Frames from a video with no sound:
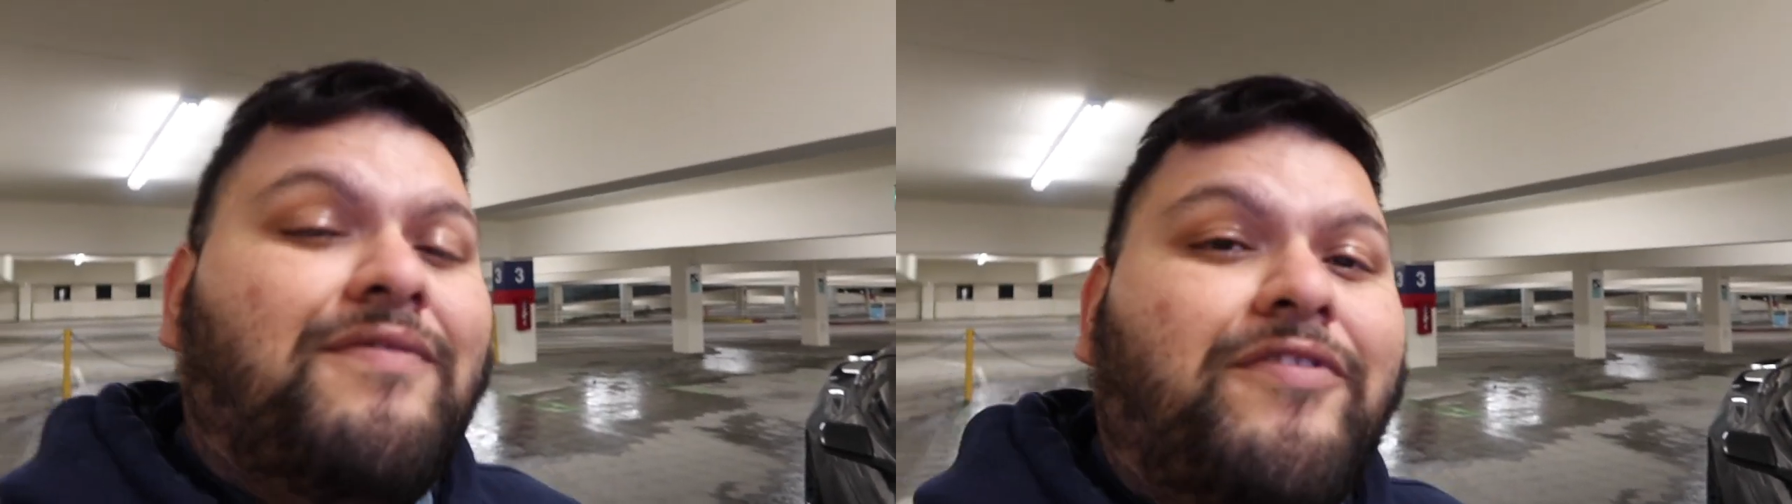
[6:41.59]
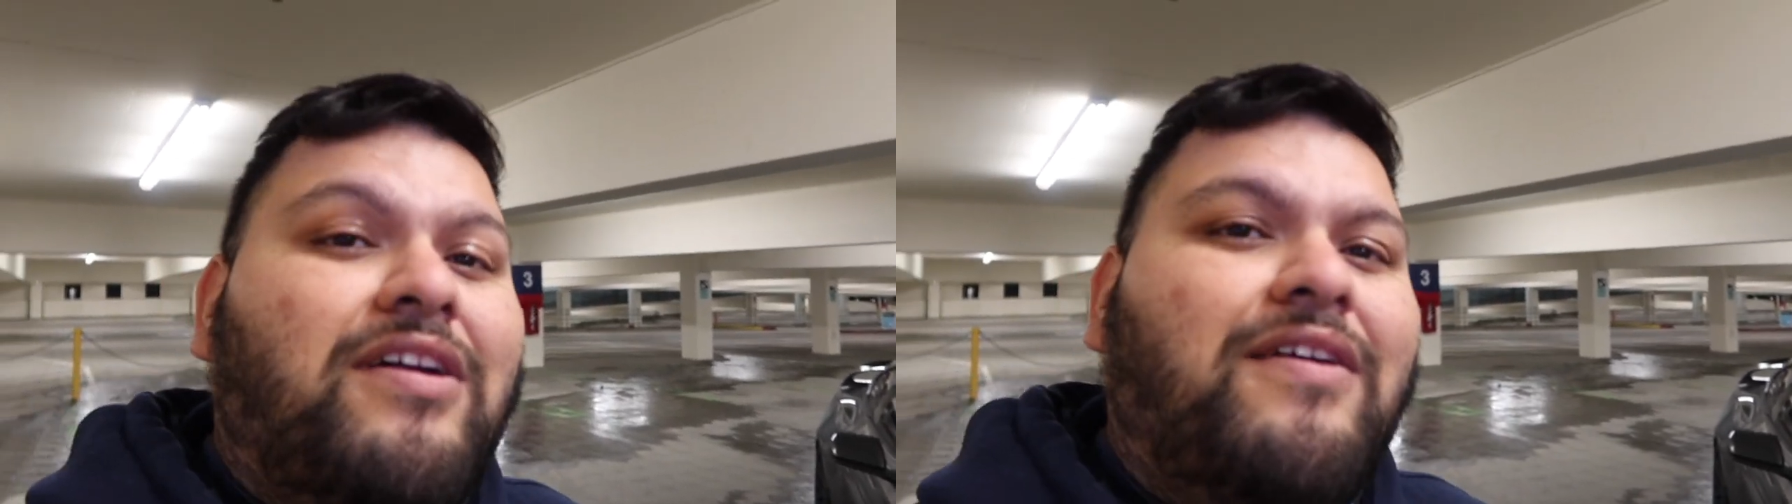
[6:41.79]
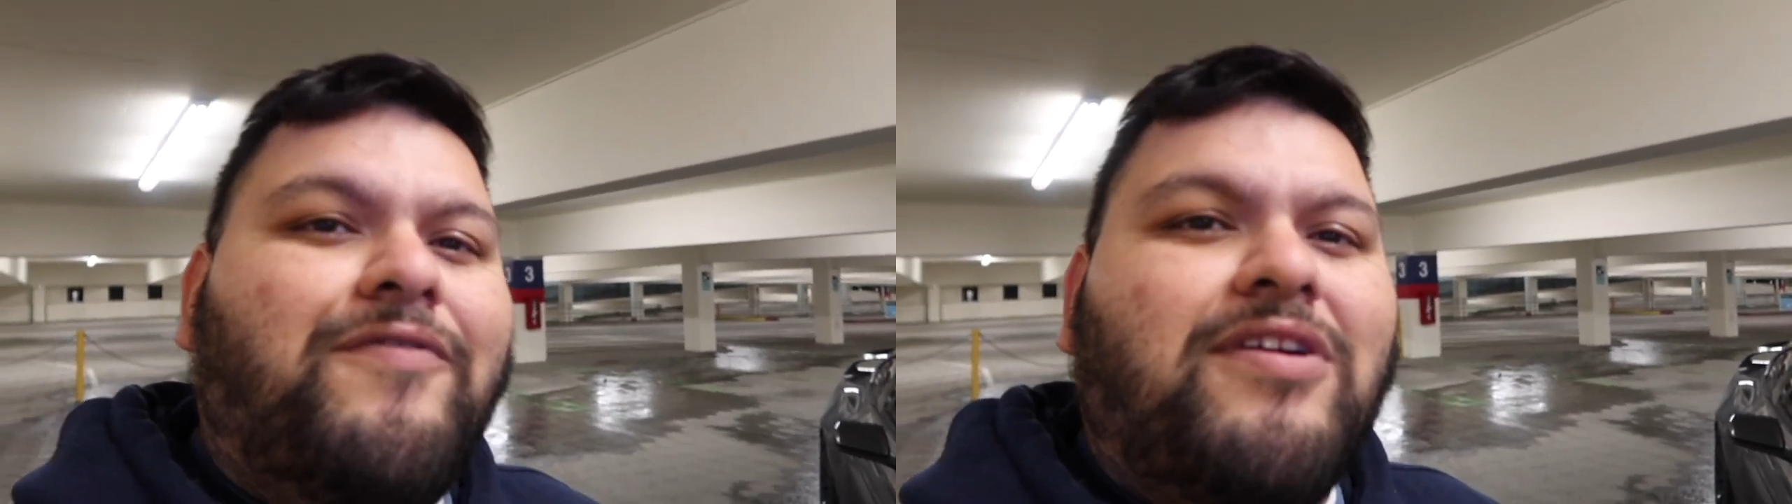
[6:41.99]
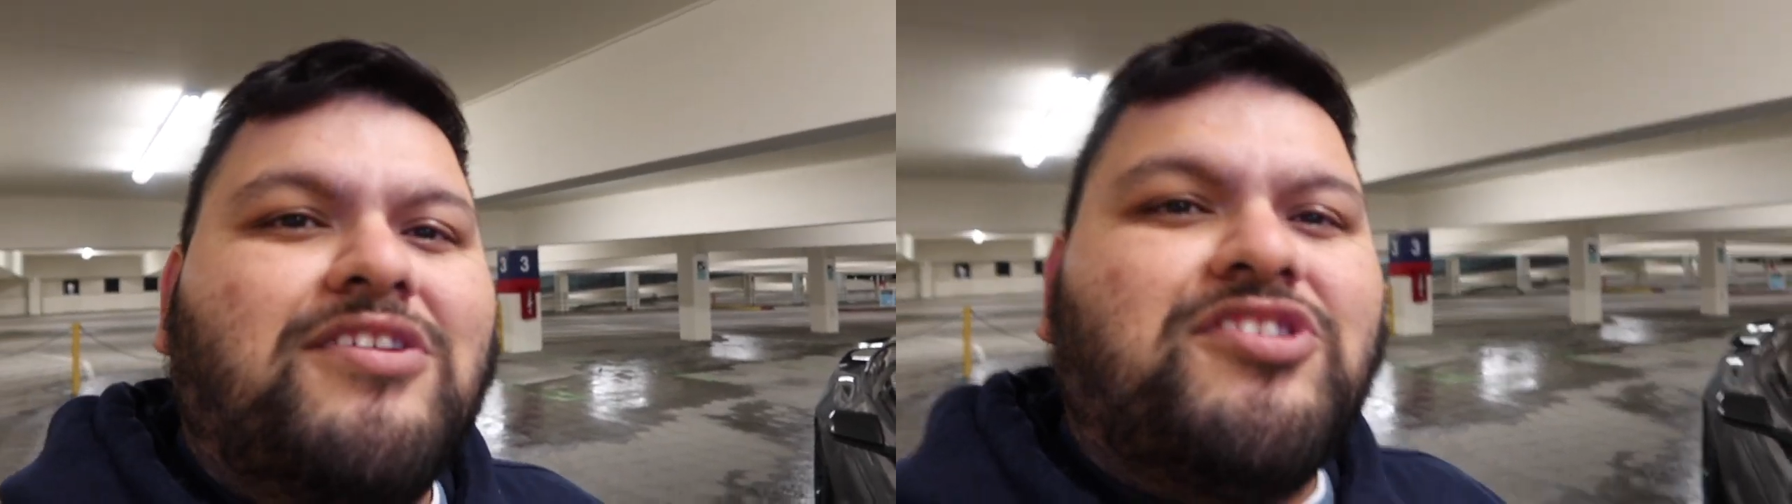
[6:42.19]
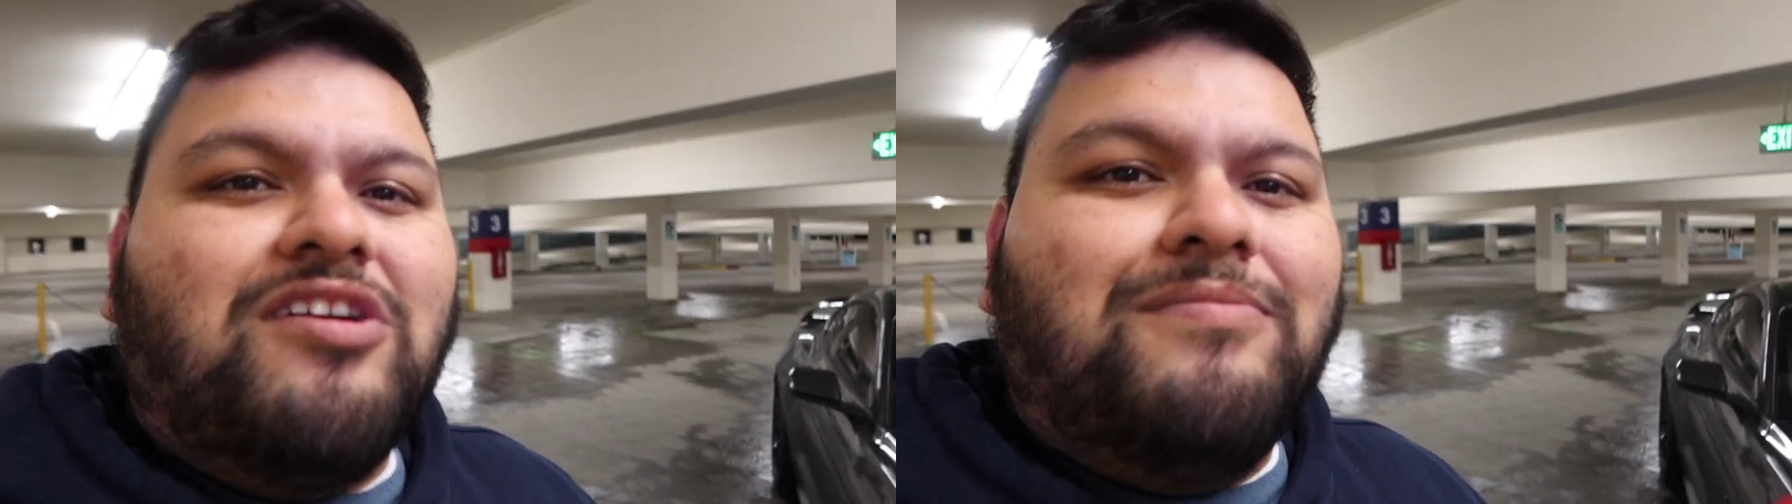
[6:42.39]
for yeah, for a
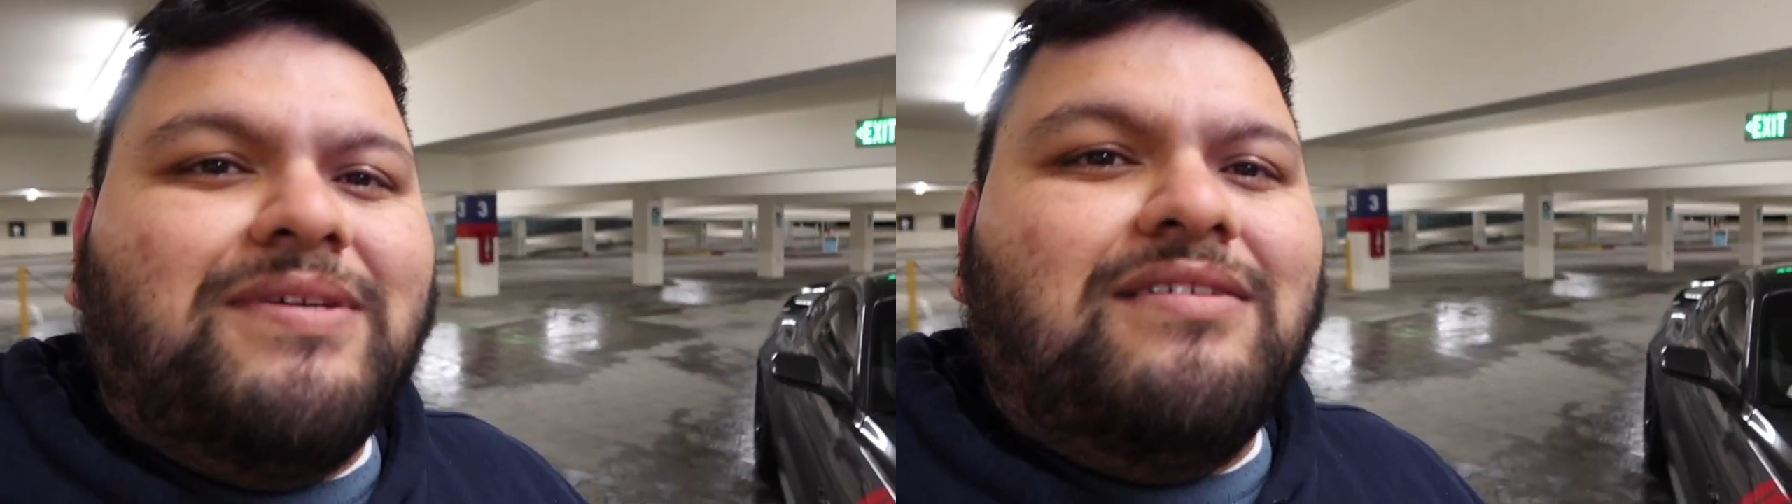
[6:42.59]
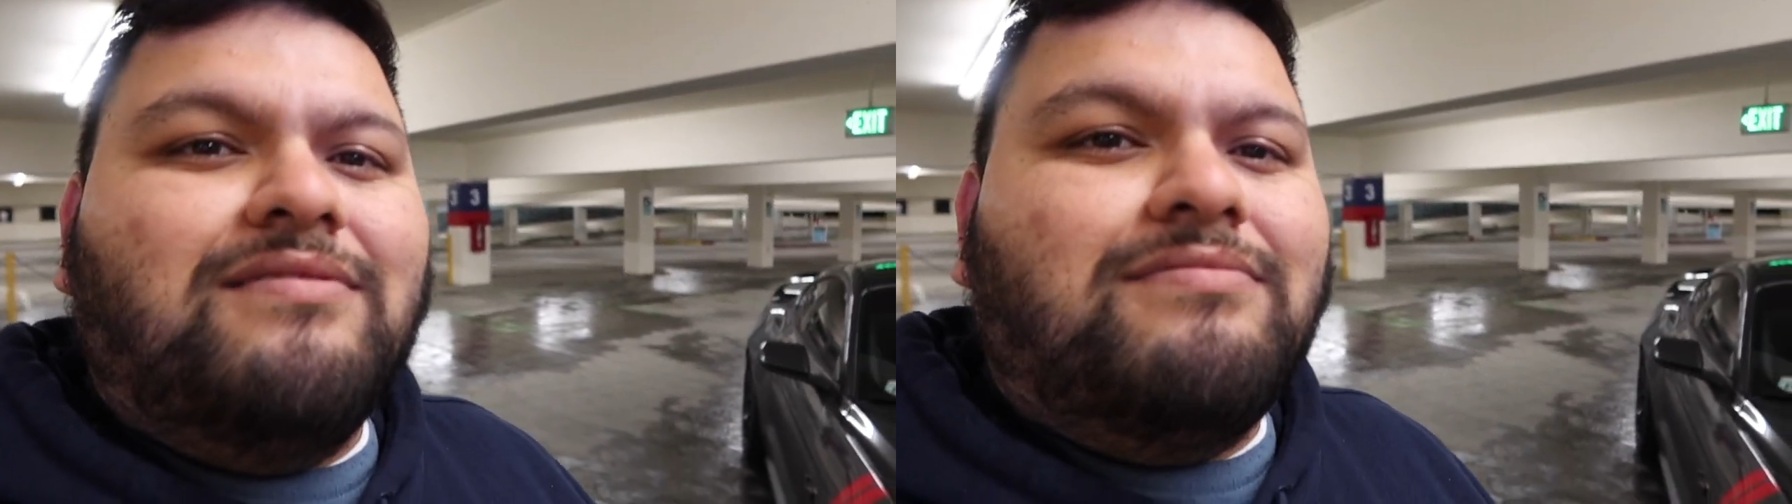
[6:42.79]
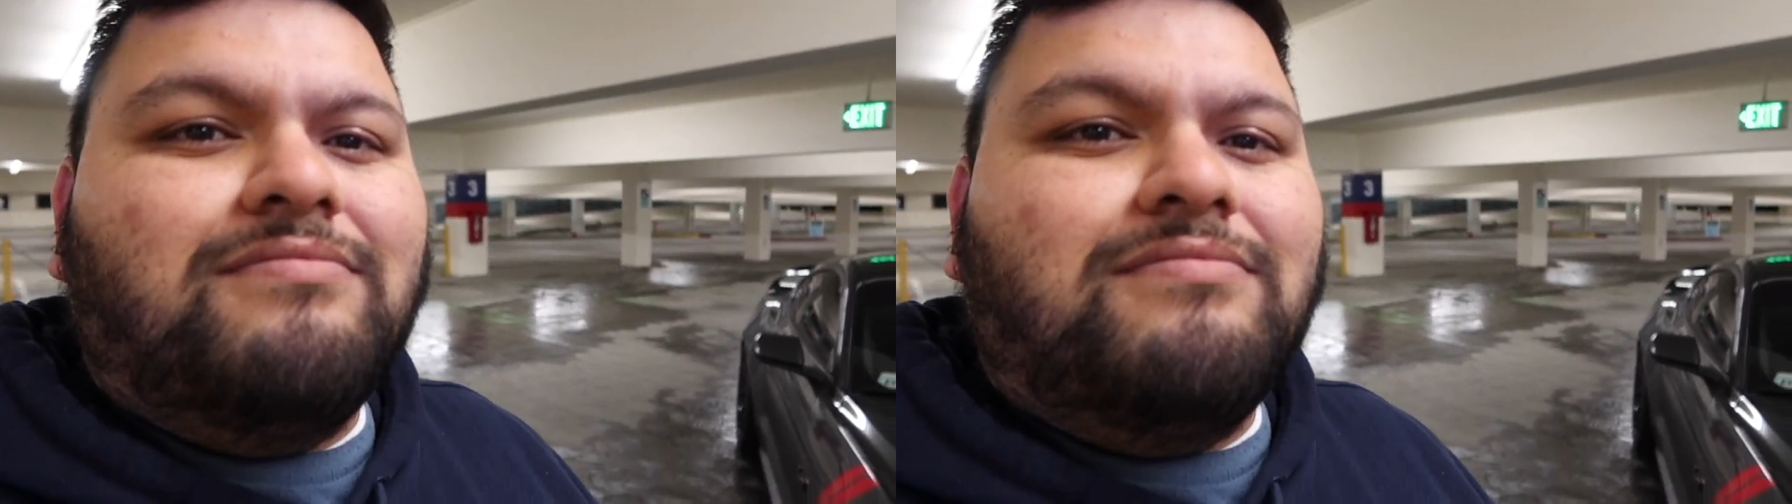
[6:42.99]
Shelby